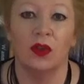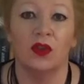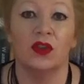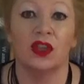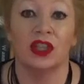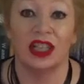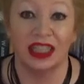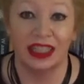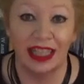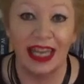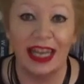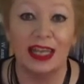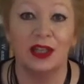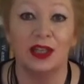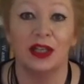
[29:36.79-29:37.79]
a
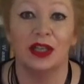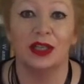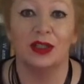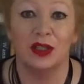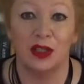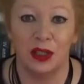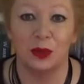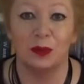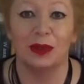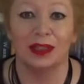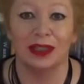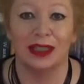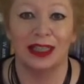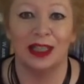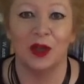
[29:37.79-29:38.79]
declared
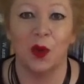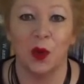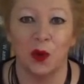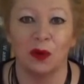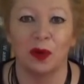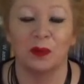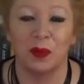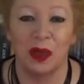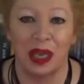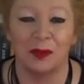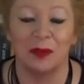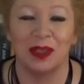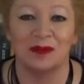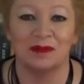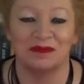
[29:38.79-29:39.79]
disability or impairment.